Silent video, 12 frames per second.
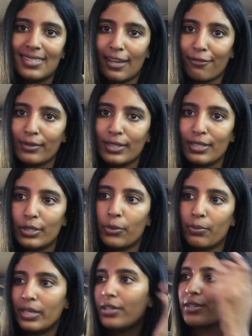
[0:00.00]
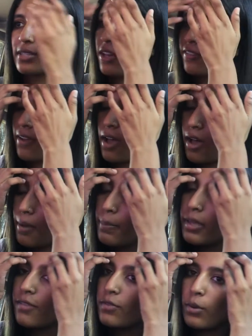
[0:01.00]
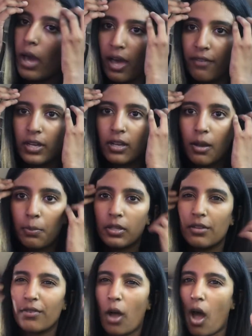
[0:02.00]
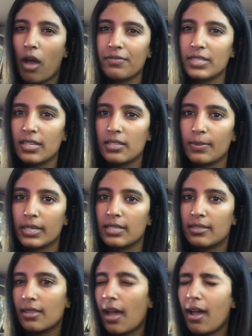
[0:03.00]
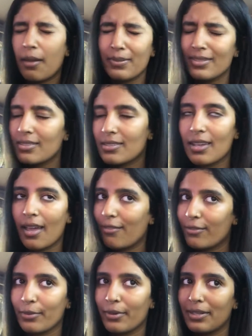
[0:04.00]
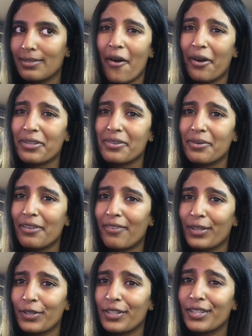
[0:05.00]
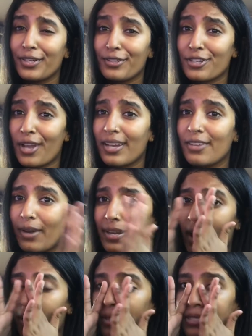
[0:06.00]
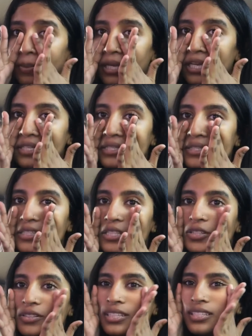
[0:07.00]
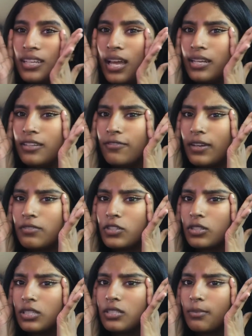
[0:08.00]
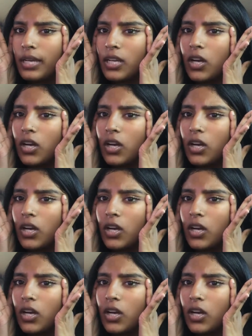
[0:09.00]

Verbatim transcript: definitely don't beat yourself up if you have a couple of off days because that happens to everyone. Also, if I look a little shiny right now, it's because it's literally 95 degrees in my